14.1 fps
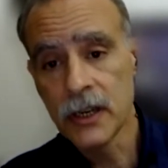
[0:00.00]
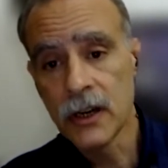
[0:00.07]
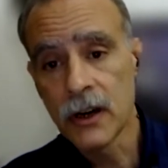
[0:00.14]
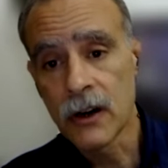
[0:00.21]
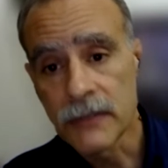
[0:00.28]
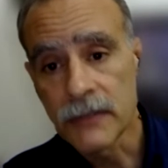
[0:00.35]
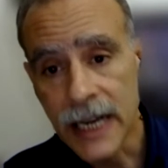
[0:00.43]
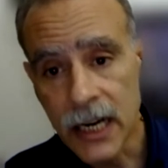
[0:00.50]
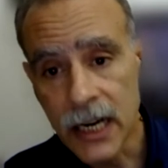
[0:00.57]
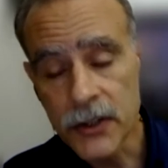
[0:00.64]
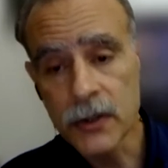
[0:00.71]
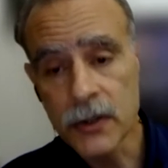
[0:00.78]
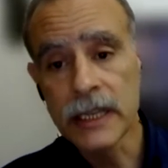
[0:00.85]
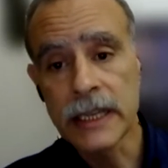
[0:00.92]
of how
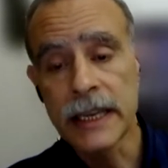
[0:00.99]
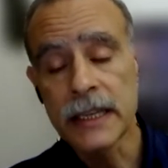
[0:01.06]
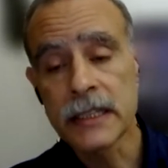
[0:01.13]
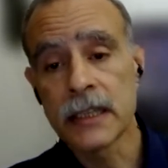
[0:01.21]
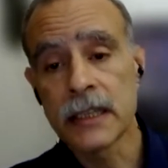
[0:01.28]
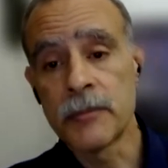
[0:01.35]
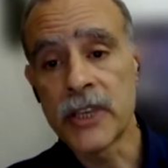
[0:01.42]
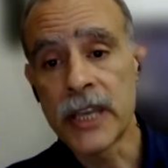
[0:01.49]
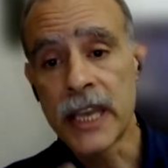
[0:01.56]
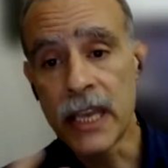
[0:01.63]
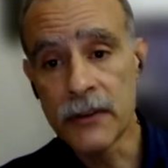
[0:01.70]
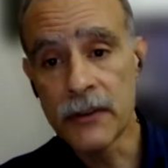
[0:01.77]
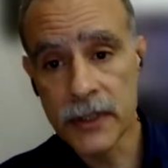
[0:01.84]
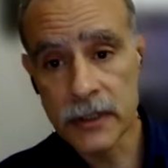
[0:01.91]
you can get a
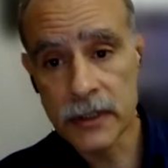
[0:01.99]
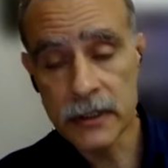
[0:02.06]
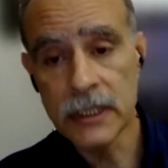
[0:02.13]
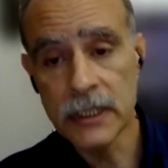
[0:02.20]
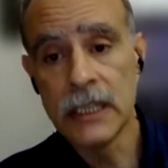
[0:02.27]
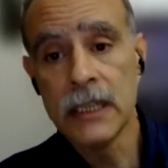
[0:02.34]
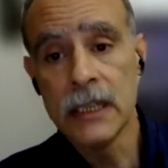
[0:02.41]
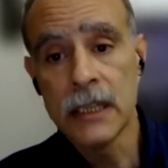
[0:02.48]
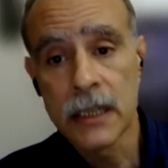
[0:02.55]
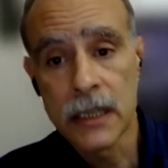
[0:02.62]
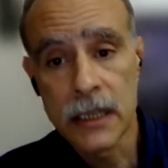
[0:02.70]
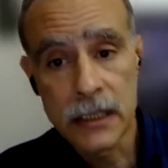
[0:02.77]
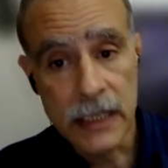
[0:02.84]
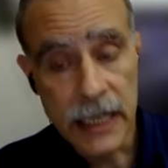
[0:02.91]

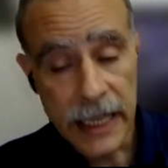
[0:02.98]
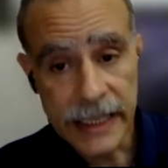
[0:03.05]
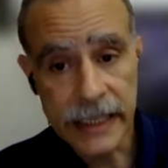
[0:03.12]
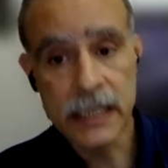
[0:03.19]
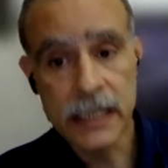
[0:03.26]
behavioral-like